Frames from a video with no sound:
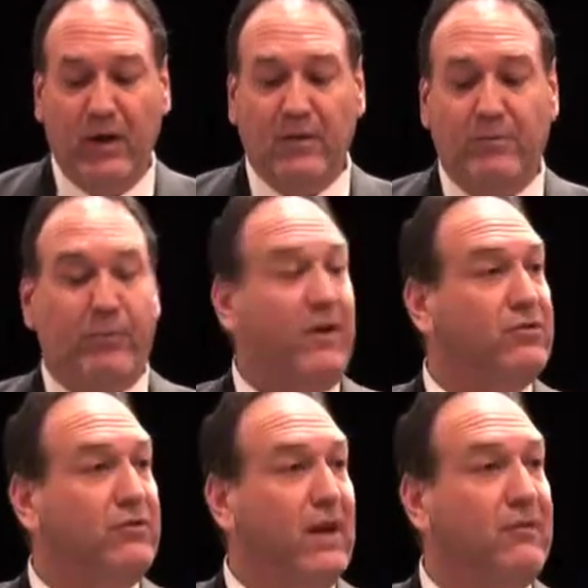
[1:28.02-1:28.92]

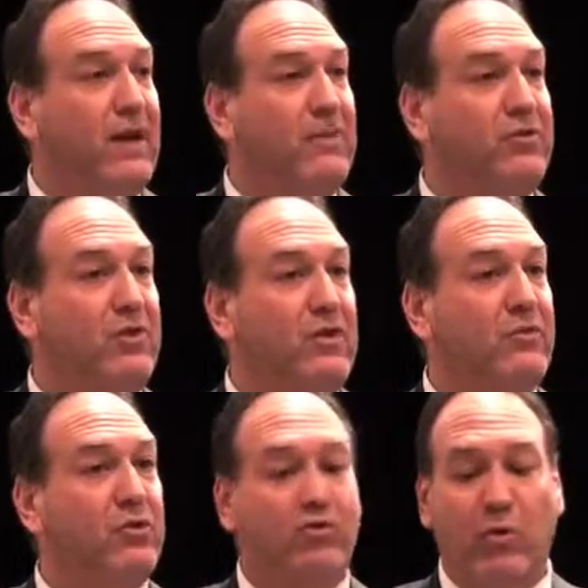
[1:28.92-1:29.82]
Professor David Epstein,
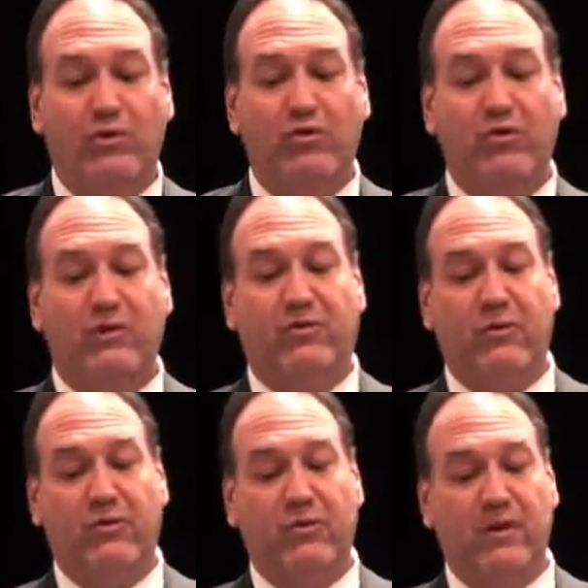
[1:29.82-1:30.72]
George
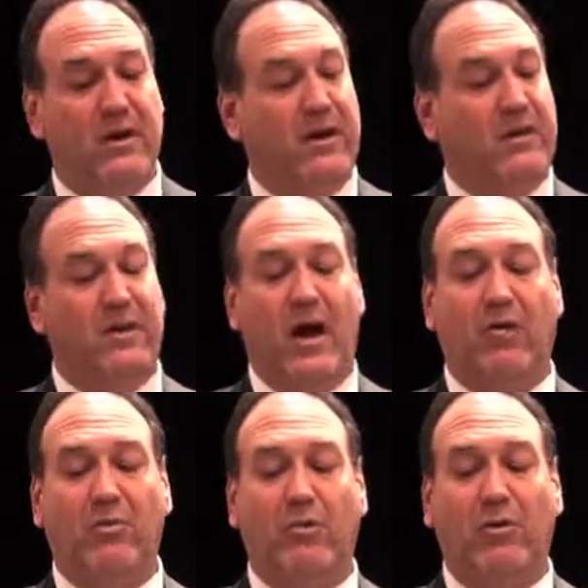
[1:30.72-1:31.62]
Treaster, the
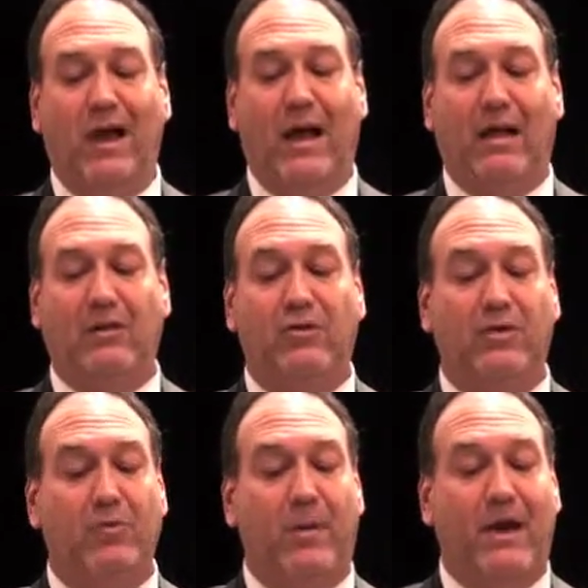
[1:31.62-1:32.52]
Honorable
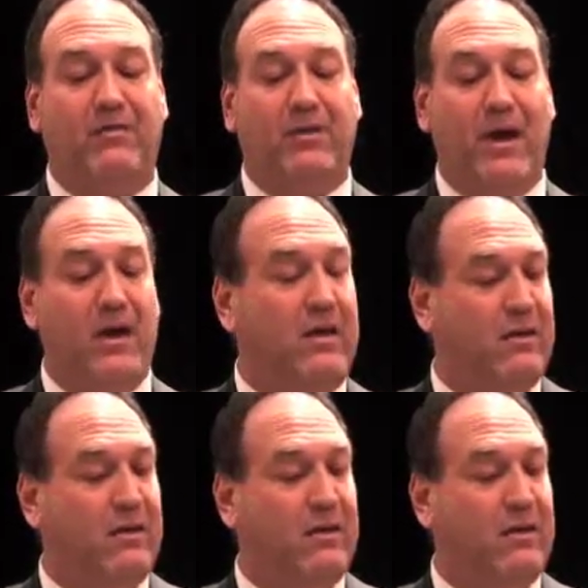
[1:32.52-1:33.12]
Alexander Pasquet,